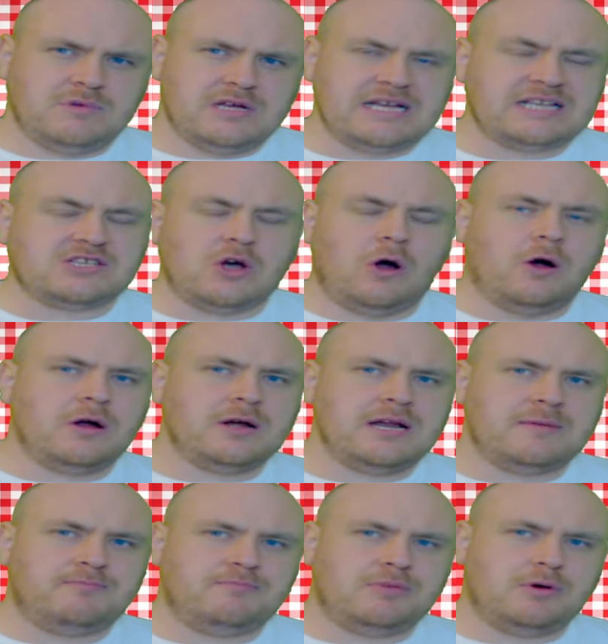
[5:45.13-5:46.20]
It's hard
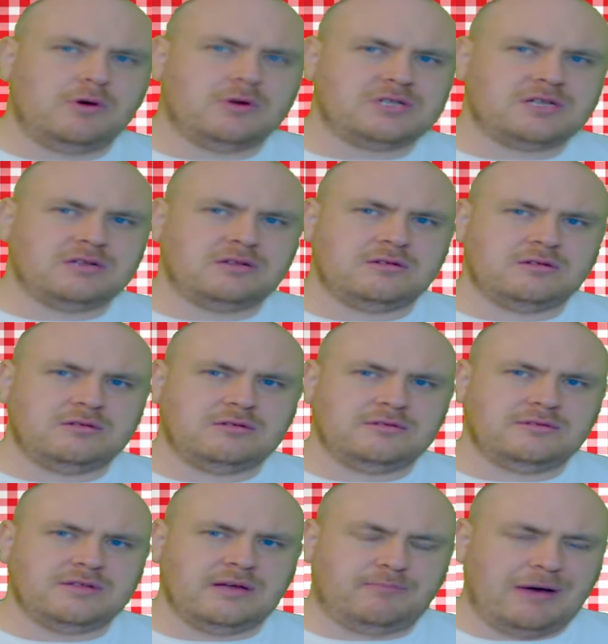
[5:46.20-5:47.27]
to put
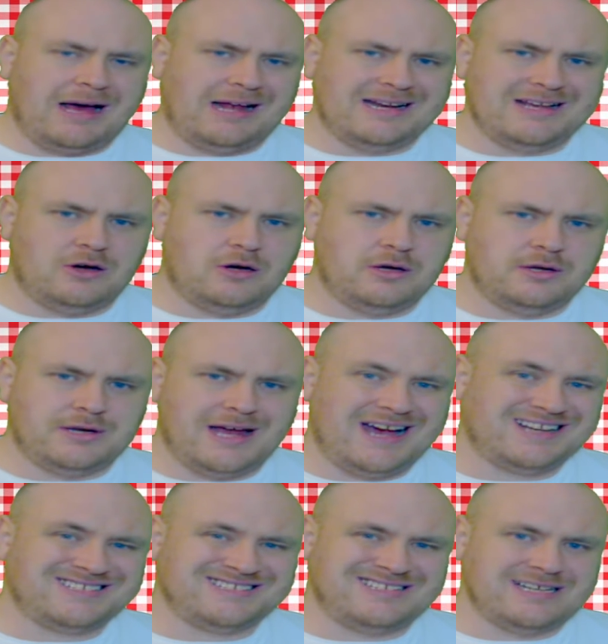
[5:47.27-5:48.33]
the palate on
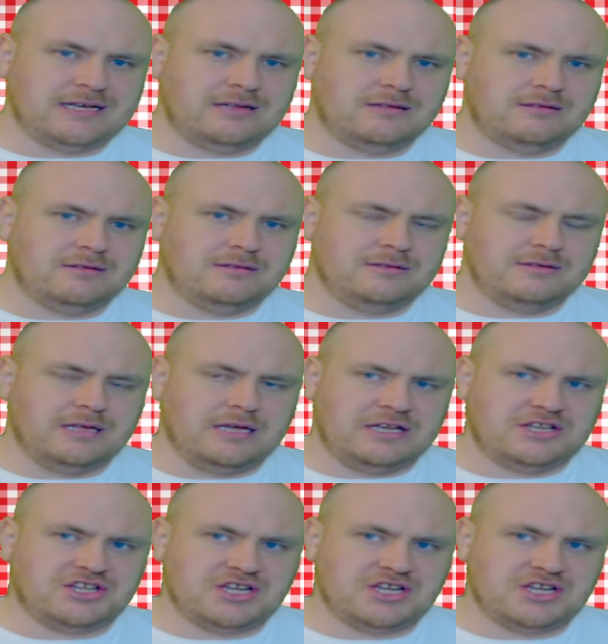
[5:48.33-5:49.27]
actually the